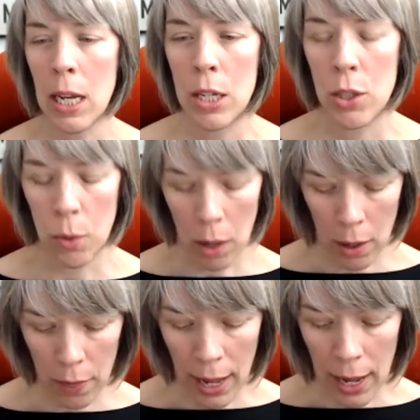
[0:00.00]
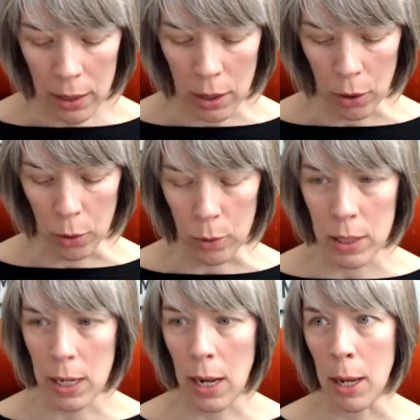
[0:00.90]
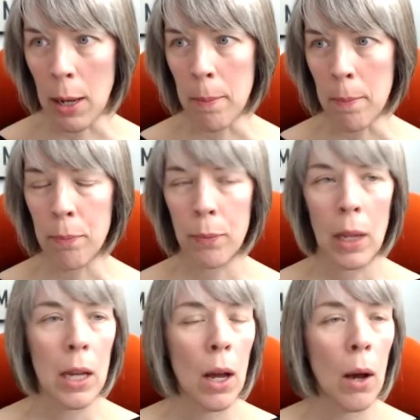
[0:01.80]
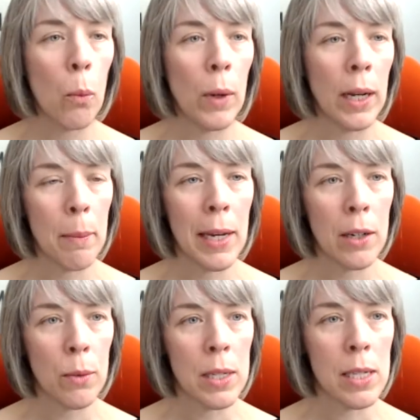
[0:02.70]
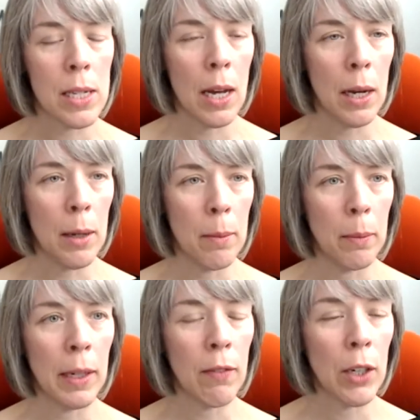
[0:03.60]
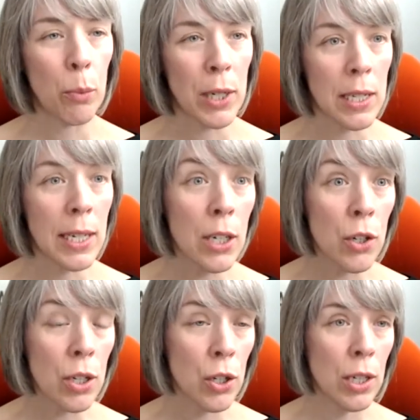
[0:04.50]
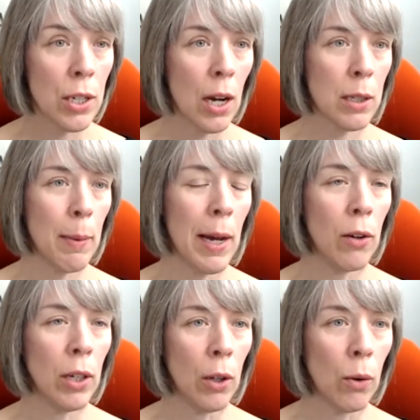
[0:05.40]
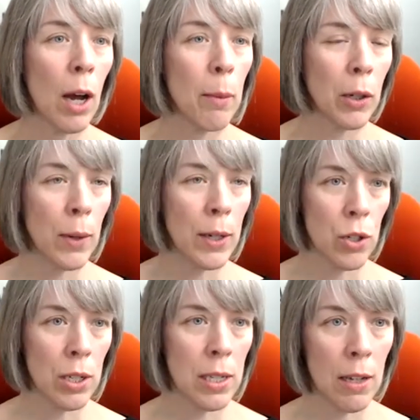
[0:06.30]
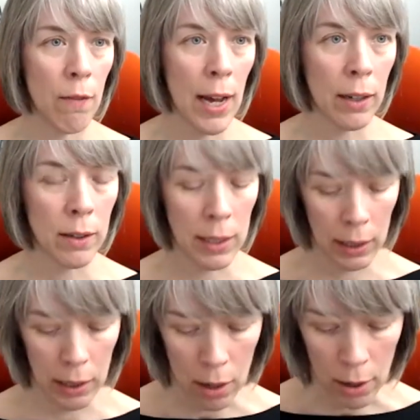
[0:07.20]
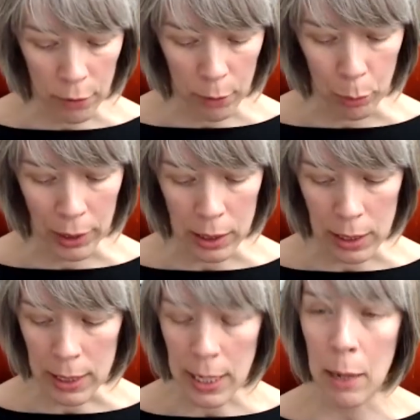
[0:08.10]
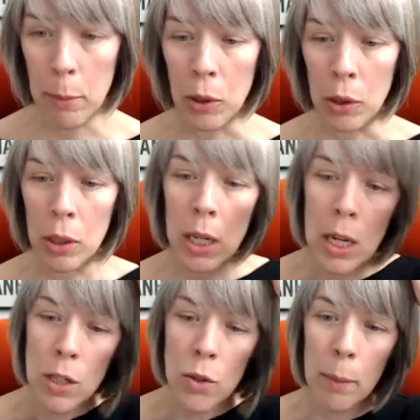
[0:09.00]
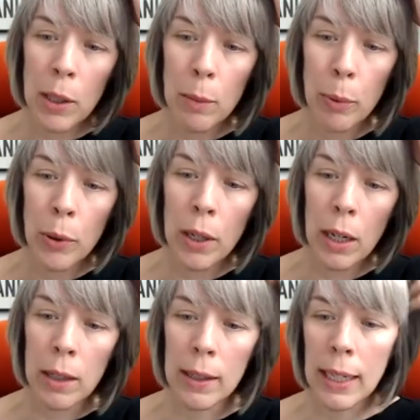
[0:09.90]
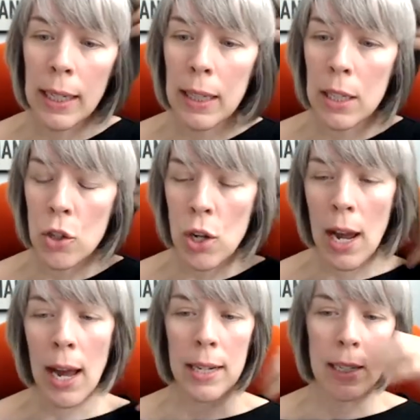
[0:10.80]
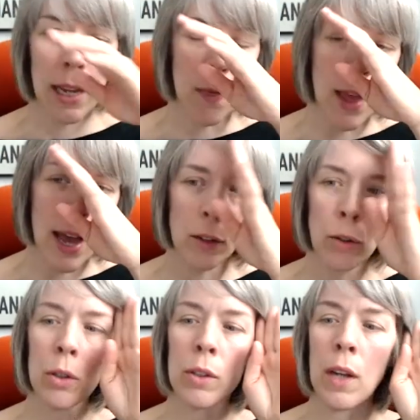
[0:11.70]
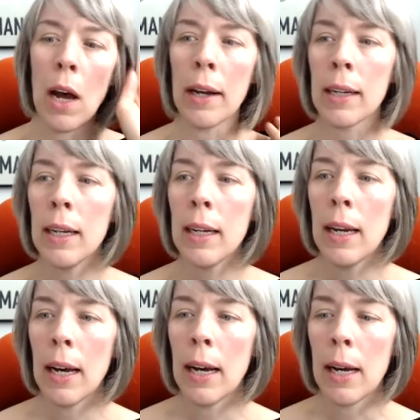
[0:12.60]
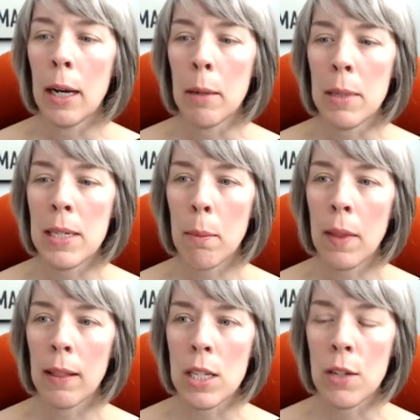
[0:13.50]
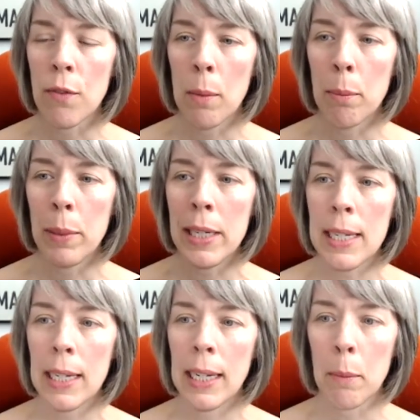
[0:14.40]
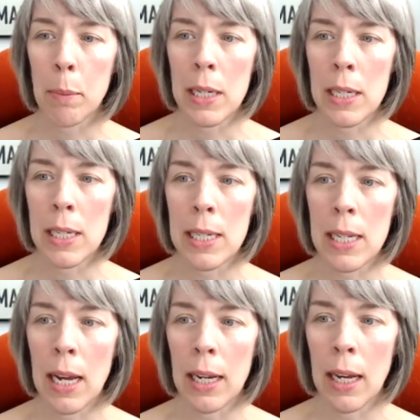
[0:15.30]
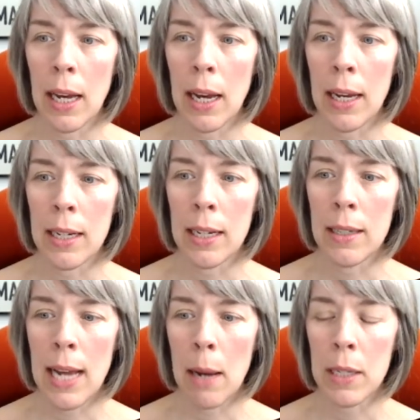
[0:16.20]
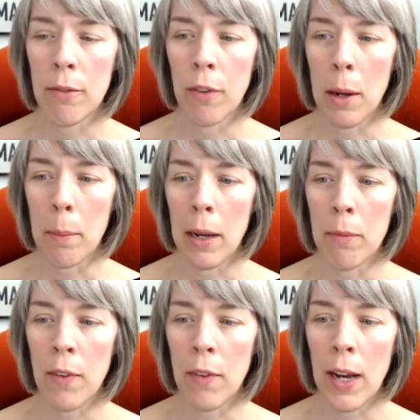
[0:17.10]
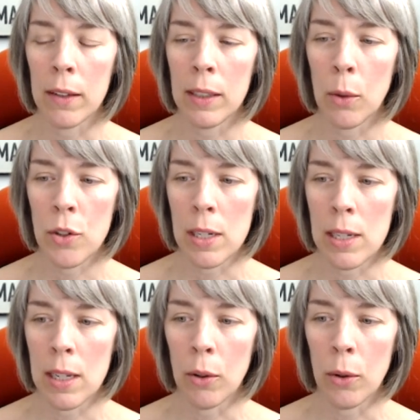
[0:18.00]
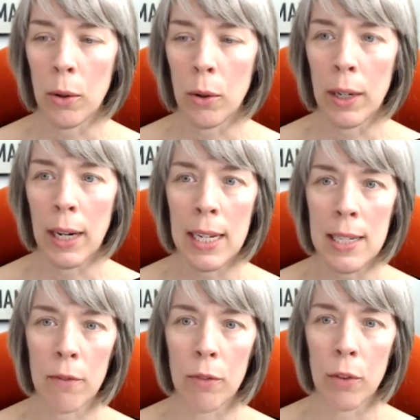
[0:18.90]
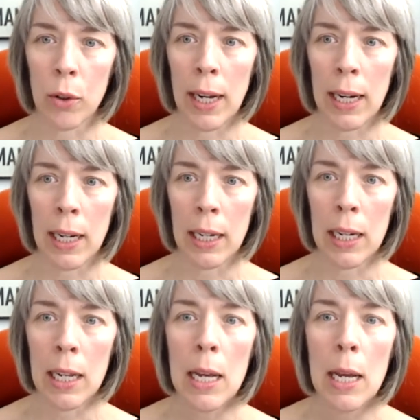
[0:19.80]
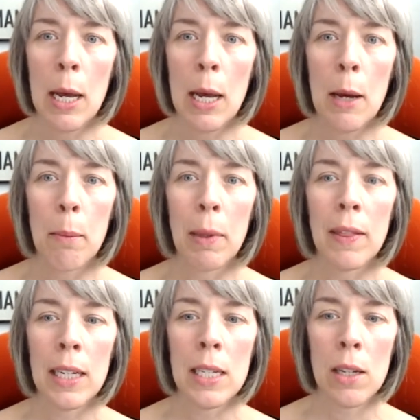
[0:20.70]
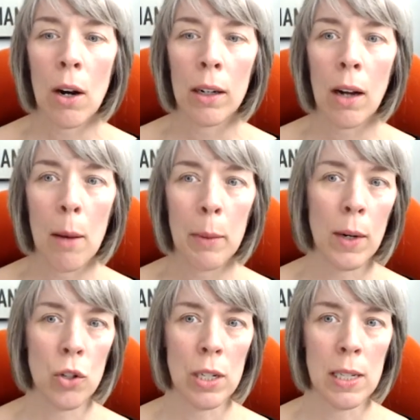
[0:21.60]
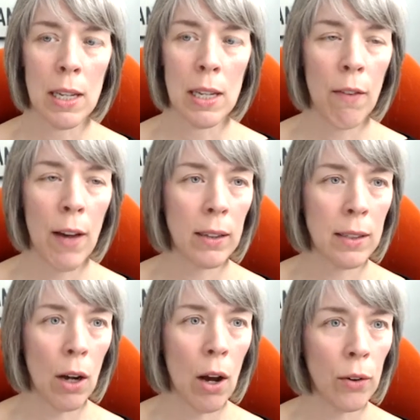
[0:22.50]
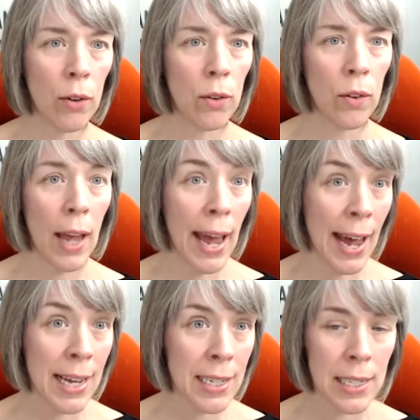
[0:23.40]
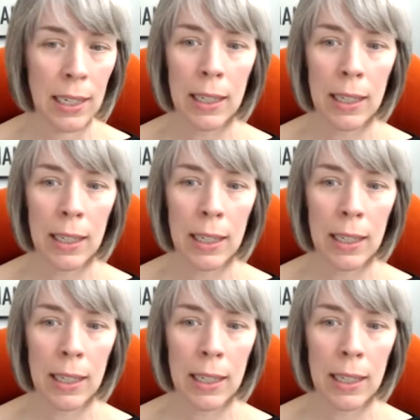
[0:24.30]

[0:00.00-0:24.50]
So on that note, um, when Amanda was um, giving her presentation, she talked about, you know, common questions that faculty often bring to the table. So I'm going to put a link in the chat and that Google Doc um, is something that's from BCcampus. I, I adapted it from um, faculty questions that Lauri Aesoph created. But these are common questions that faculty authors ask.